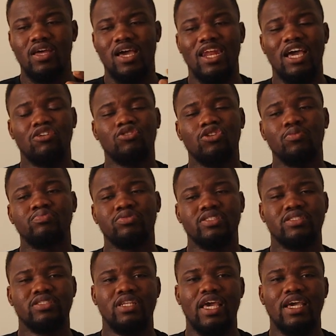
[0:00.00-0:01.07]
and I could not
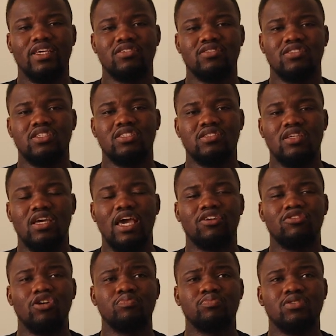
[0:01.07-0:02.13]
print like I could not